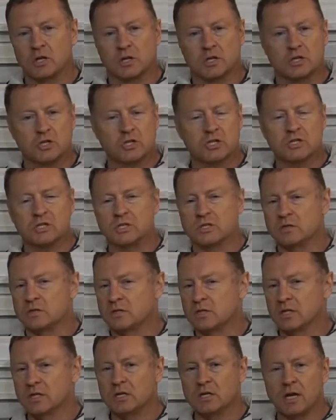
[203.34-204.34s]
it just
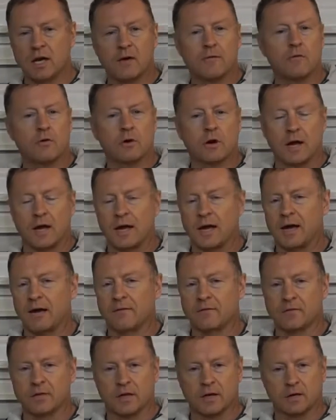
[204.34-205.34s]
didn't ever
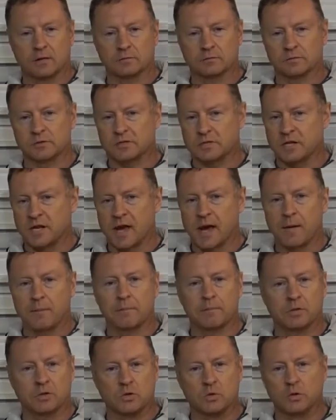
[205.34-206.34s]
have that
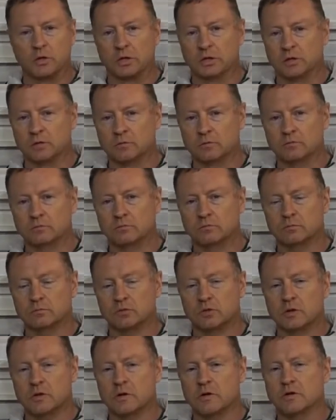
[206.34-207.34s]
snap between
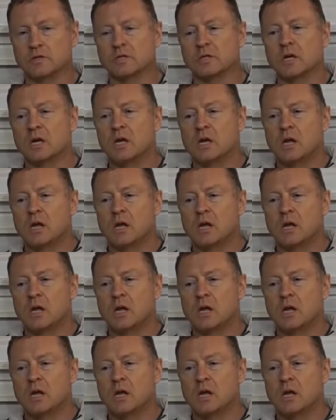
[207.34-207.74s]
turns.